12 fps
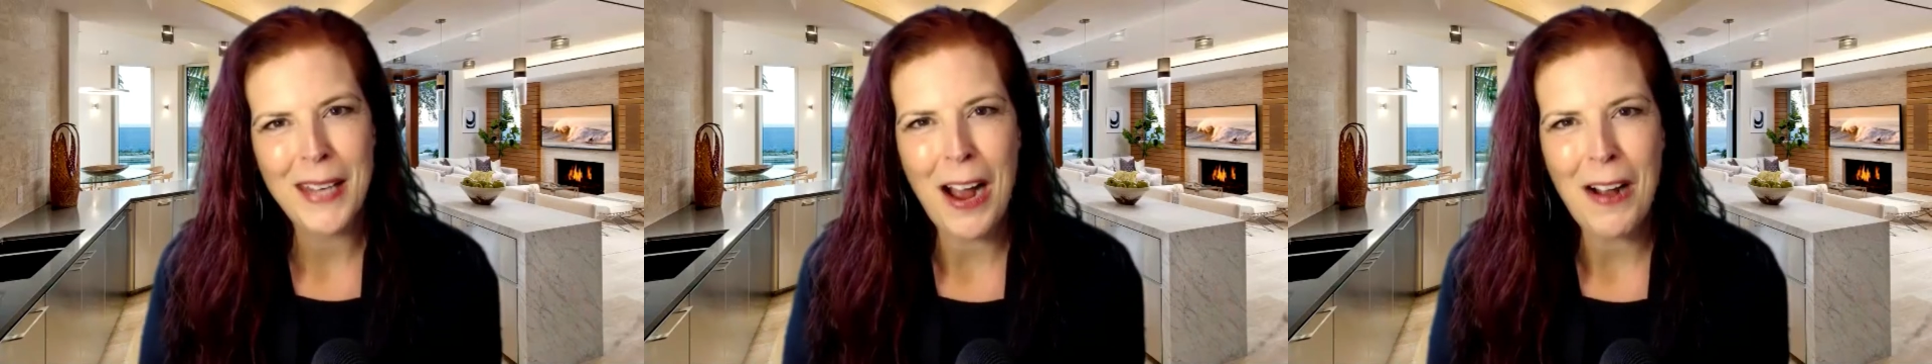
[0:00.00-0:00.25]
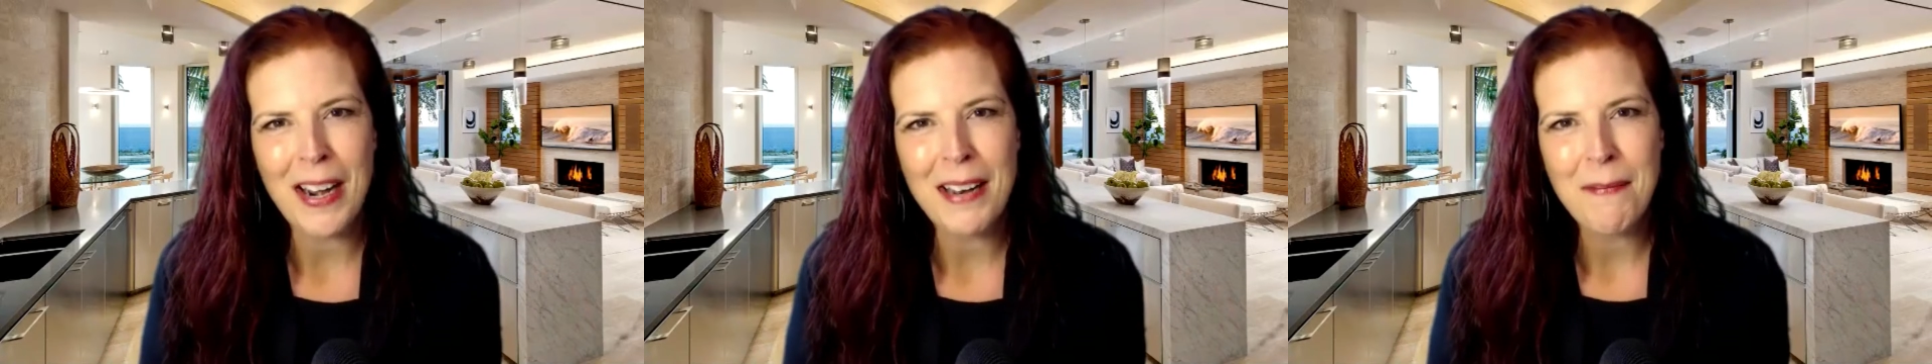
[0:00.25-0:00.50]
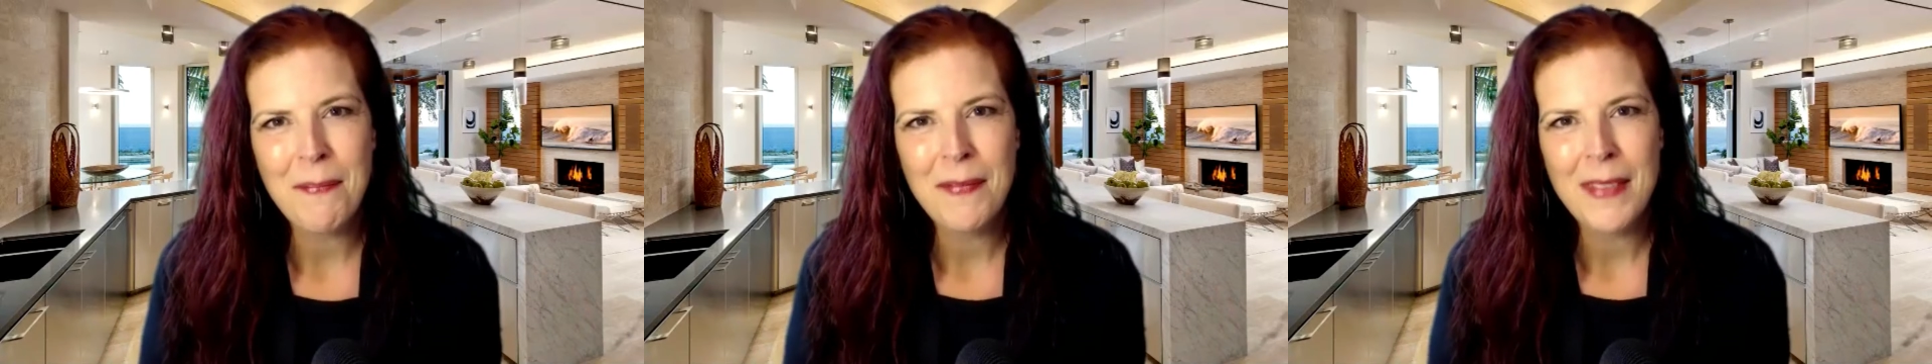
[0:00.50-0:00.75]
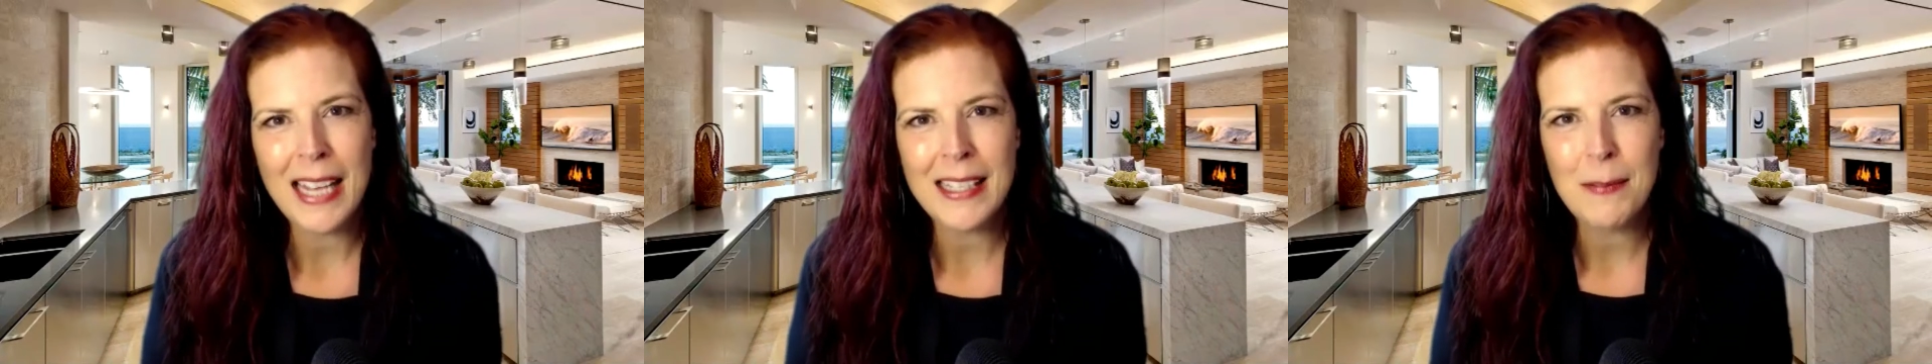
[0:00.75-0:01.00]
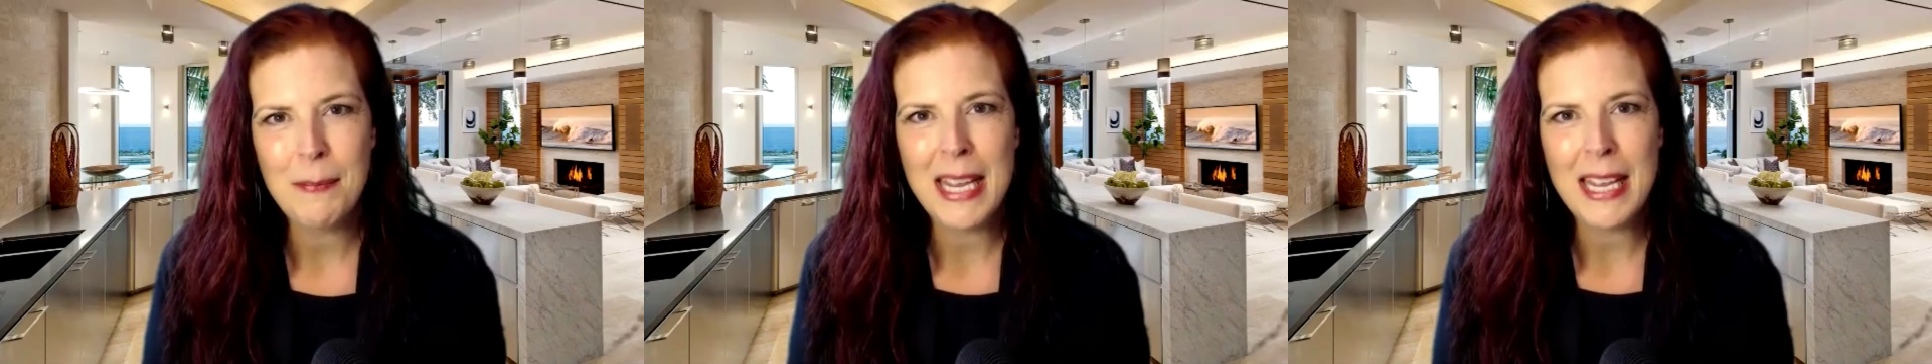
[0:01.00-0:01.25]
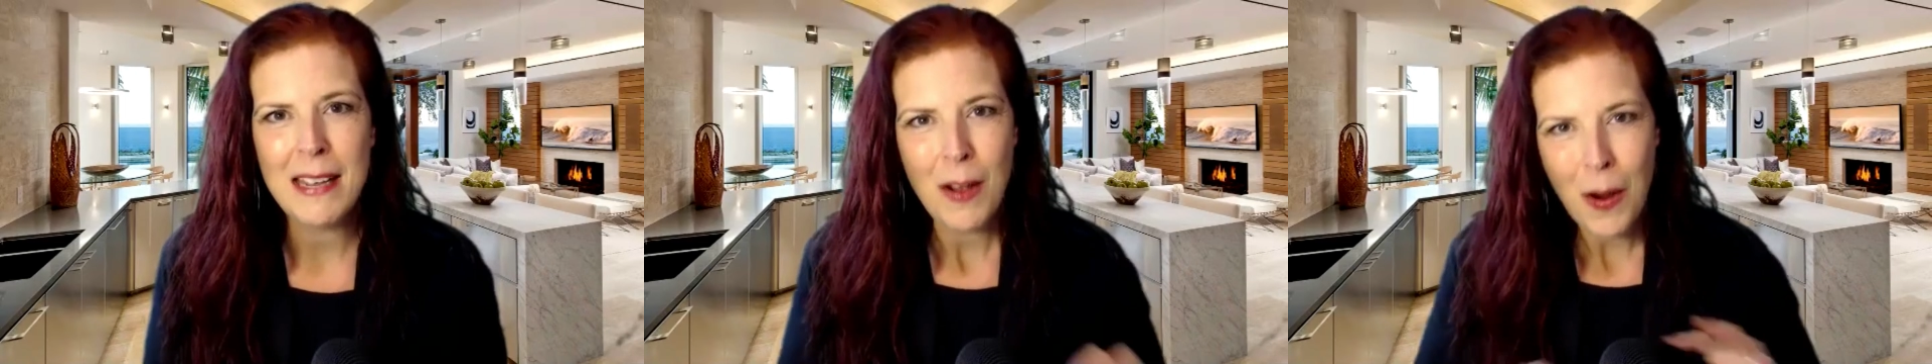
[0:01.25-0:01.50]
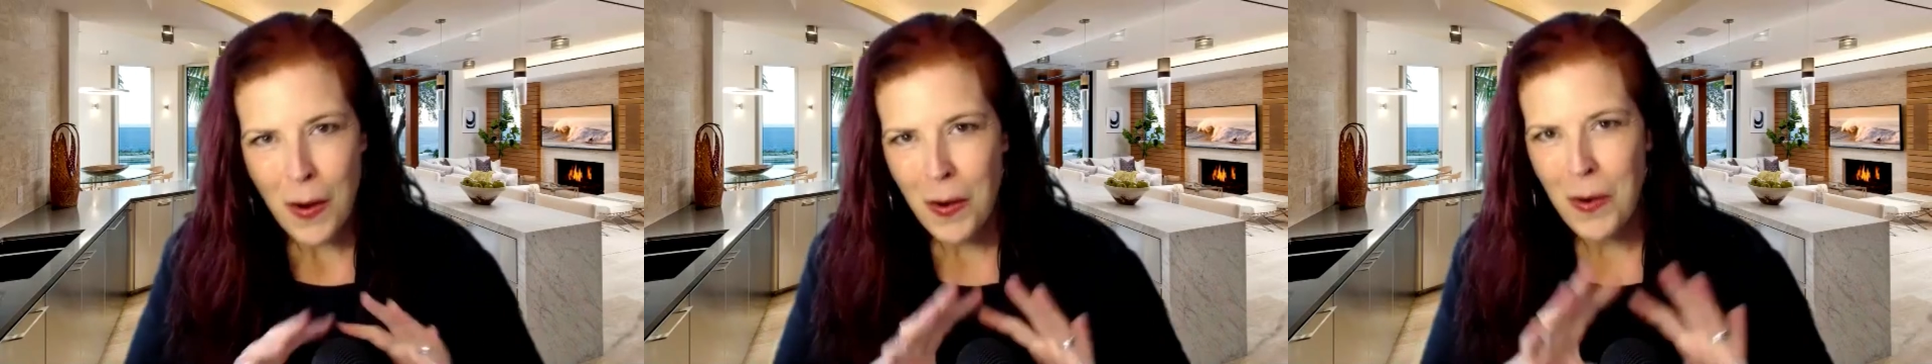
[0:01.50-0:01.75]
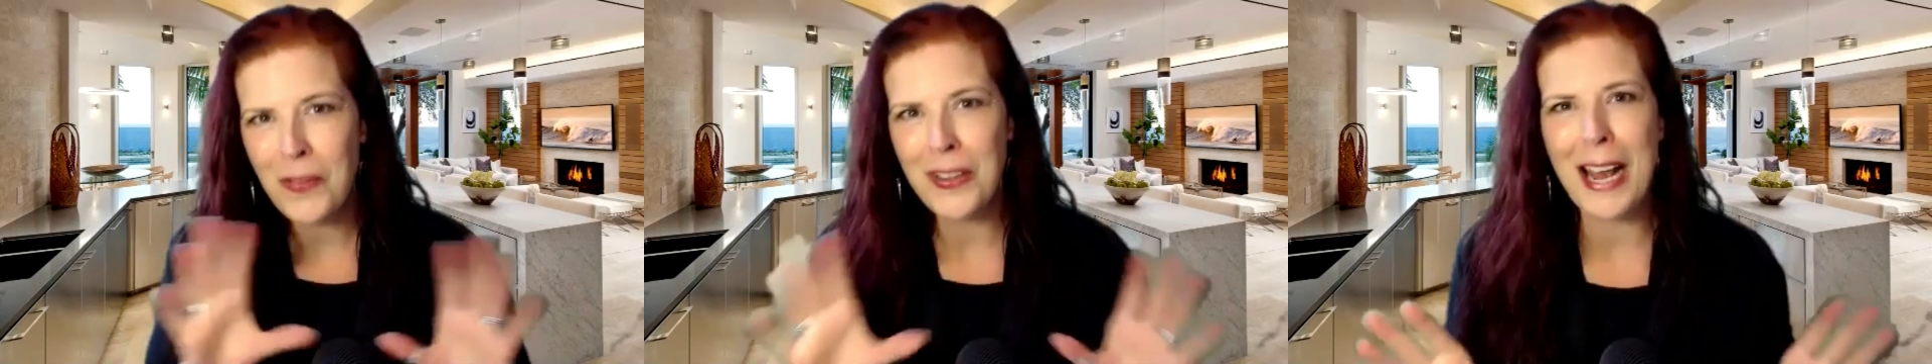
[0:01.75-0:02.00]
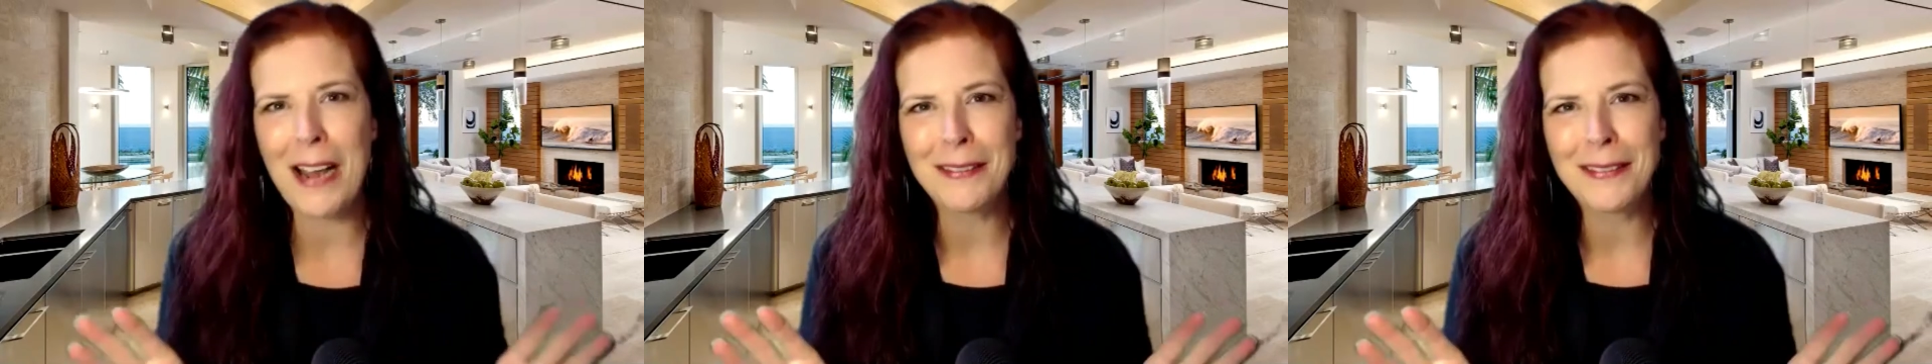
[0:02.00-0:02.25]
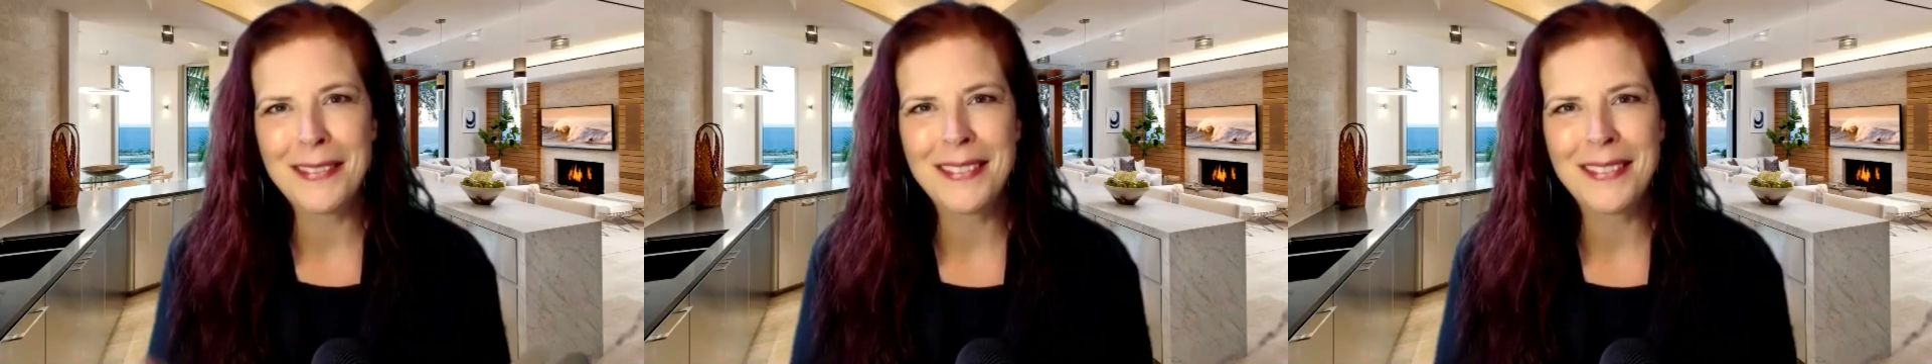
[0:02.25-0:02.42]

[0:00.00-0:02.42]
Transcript: All right, that's me over now.